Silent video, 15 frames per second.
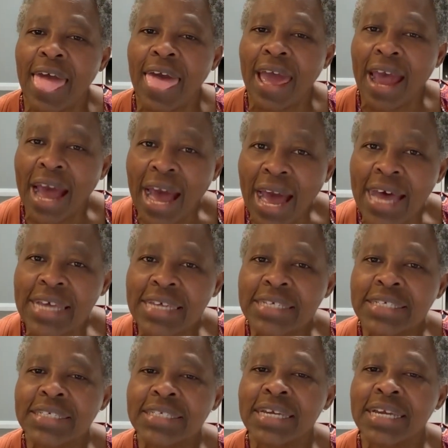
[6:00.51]

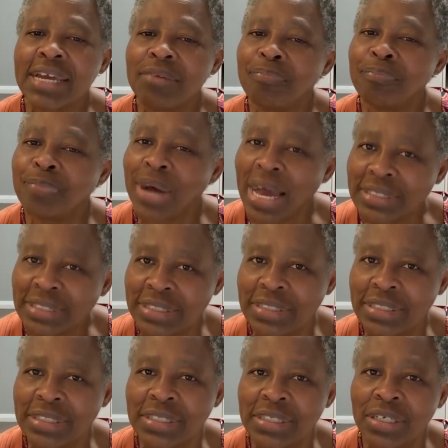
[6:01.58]
has the
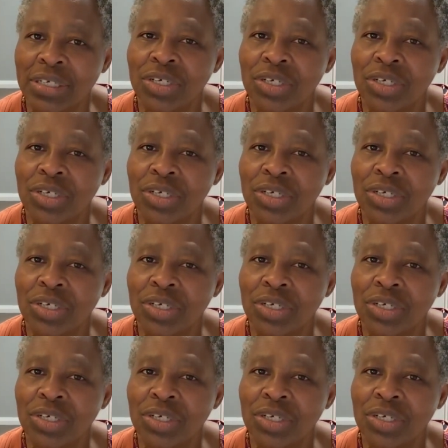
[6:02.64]
capacity